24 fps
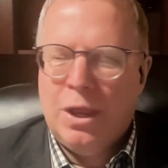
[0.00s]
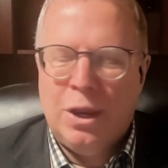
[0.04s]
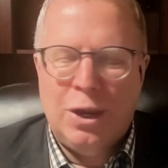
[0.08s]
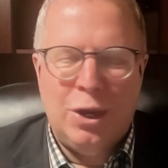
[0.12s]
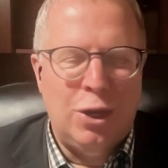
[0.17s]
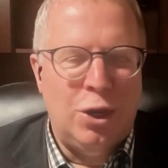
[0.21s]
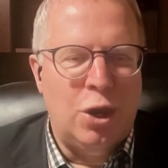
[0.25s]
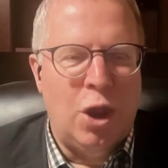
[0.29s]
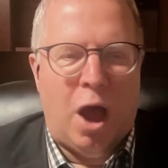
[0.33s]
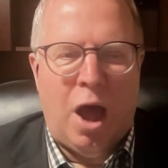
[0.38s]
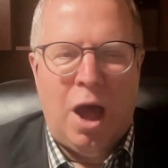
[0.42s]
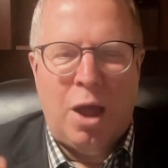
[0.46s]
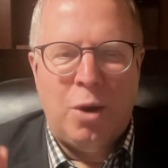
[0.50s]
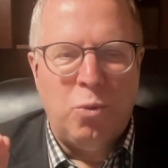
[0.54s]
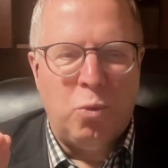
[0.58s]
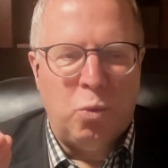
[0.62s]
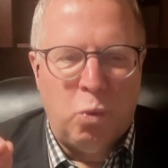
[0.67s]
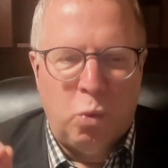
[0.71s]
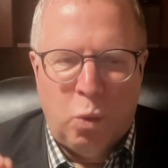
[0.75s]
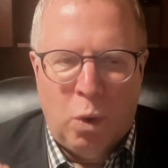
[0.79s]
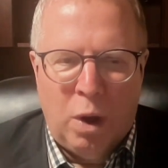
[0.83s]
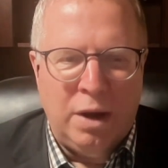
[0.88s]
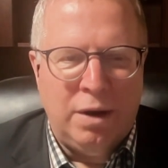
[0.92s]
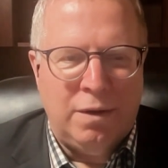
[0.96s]
not
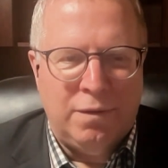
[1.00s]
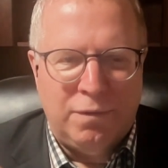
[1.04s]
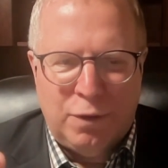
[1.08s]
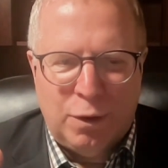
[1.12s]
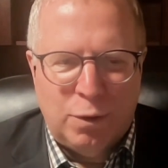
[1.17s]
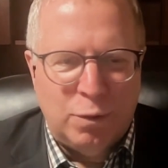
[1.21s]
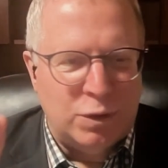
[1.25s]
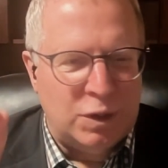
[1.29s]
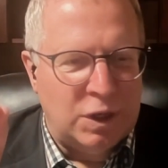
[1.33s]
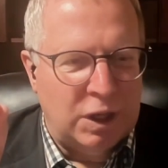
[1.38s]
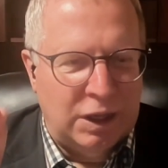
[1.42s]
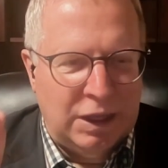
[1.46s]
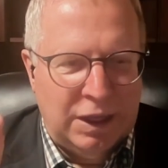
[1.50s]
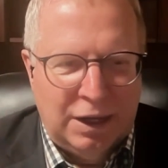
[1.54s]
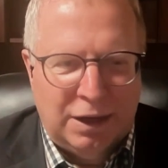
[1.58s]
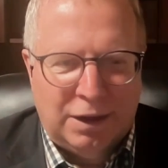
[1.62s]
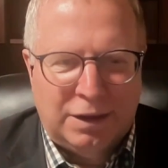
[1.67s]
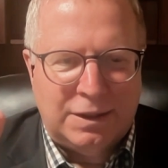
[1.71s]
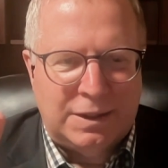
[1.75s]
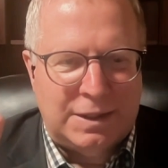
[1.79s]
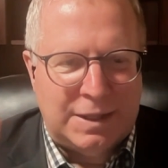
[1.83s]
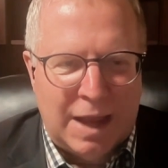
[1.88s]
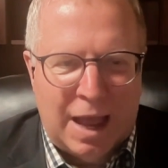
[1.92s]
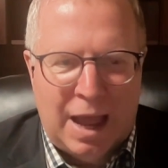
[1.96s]
one of those
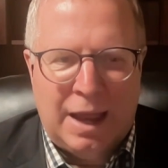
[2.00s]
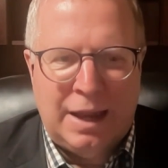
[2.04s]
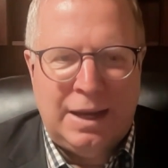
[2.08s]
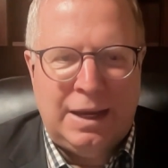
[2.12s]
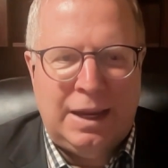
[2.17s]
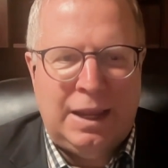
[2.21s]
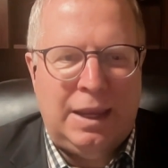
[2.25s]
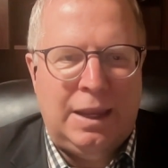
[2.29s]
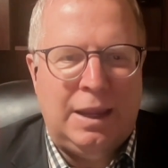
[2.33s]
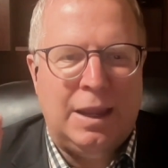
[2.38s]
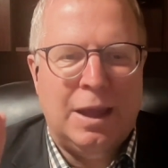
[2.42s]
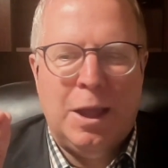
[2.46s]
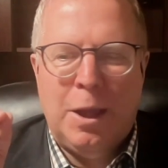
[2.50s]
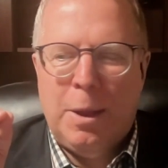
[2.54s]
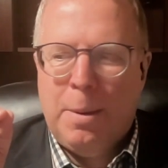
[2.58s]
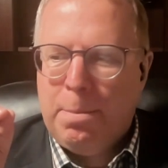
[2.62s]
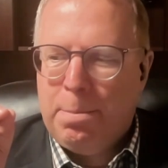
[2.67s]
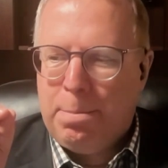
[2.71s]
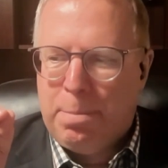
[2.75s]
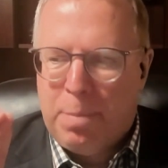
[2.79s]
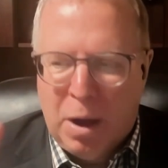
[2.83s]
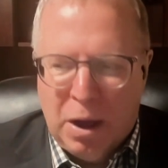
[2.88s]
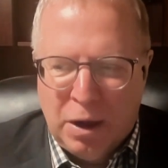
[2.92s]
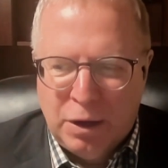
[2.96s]
little tiny
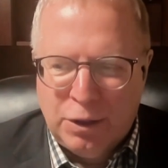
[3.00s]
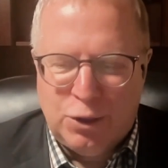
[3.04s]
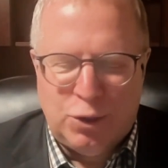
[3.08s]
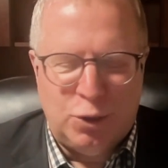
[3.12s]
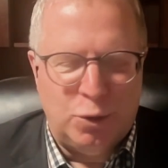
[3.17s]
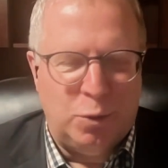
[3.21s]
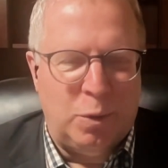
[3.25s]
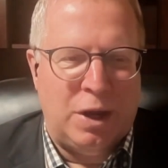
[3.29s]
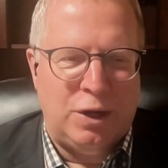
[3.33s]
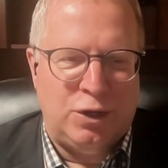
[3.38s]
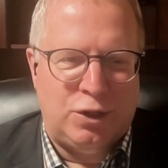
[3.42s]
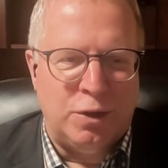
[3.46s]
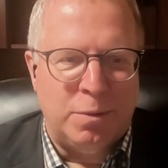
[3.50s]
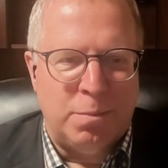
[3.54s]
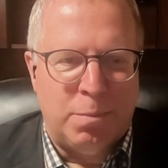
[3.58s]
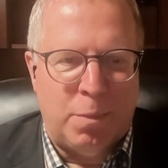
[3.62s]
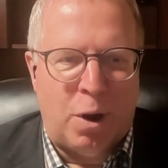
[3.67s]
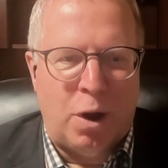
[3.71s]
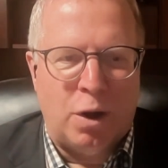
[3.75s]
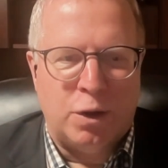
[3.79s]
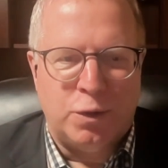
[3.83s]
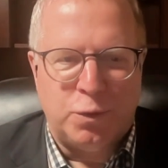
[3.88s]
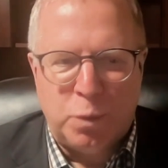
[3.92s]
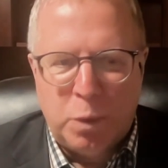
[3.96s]
punctuation
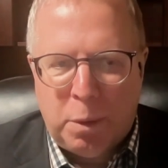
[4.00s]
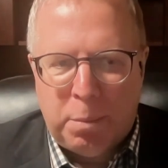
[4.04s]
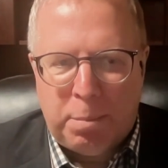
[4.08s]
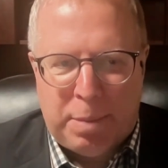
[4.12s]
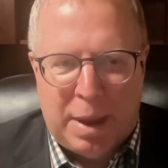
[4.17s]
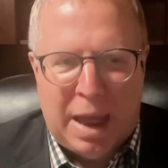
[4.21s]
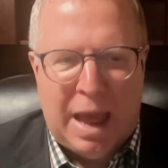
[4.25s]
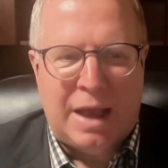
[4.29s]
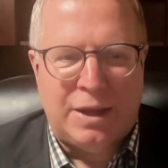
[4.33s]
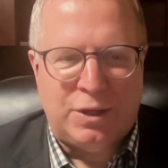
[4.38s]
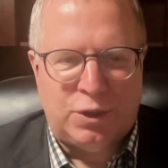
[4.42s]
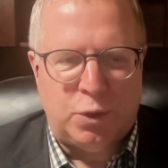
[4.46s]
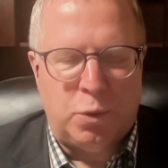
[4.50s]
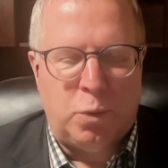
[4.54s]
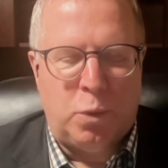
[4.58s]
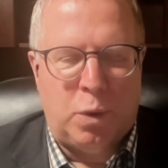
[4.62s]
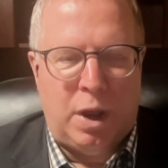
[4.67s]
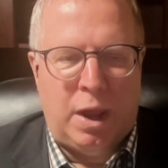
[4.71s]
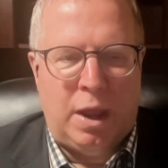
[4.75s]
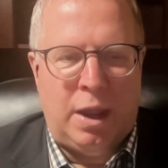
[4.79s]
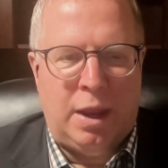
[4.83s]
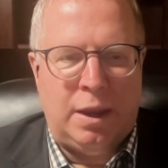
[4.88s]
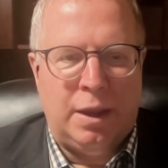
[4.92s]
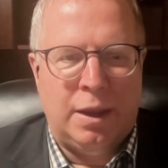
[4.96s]
marks will pass
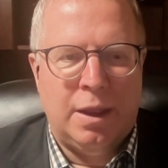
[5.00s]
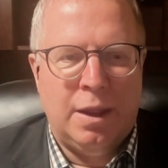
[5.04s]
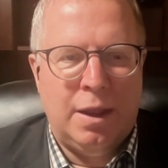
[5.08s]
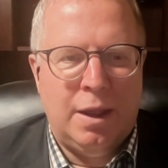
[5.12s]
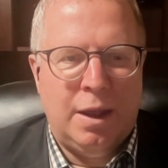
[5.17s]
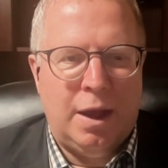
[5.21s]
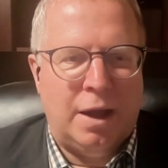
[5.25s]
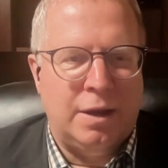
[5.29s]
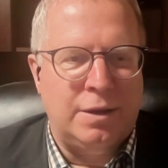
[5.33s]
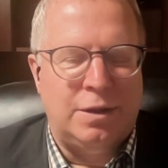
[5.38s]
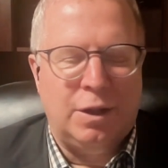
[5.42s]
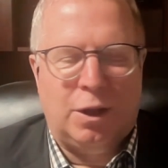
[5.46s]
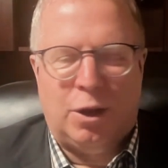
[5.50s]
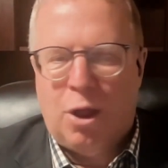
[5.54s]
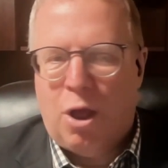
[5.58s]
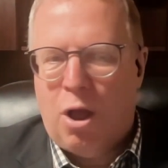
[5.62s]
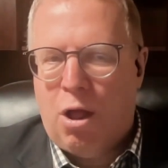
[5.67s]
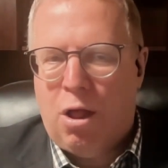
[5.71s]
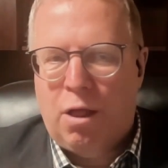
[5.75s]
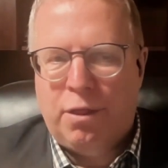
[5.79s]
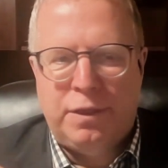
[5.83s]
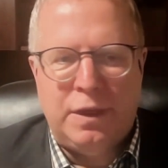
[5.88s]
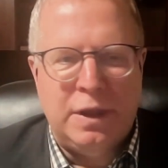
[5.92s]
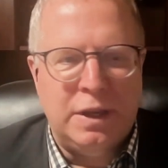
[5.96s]
away until
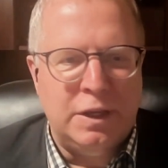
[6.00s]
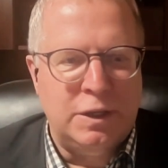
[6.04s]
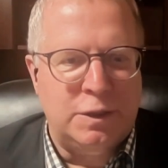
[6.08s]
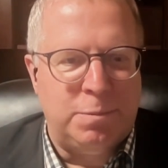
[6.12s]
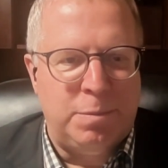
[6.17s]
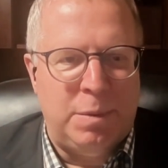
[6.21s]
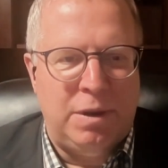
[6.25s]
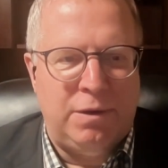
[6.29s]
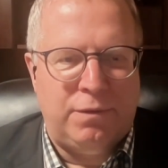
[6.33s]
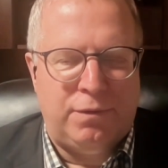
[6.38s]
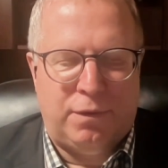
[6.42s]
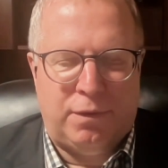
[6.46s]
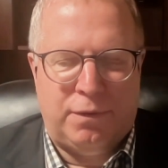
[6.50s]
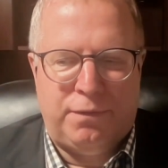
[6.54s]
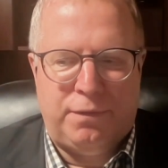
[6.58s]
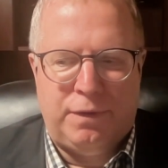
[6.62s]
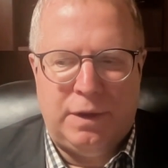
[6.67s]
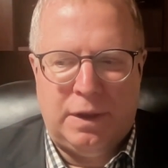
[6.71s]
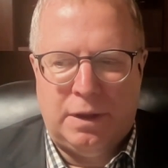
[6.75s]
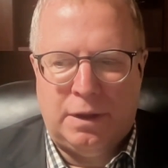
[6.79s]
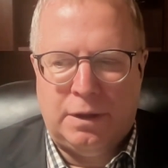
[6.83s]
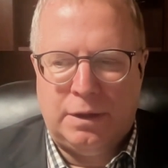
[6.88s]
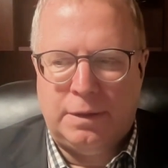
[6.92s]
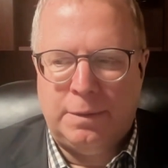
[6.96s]
all things be
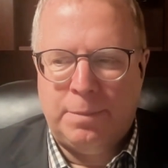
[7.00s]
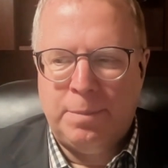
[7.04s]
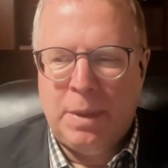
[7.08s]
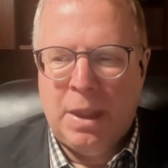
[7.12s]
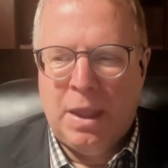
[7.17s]
fulfilled.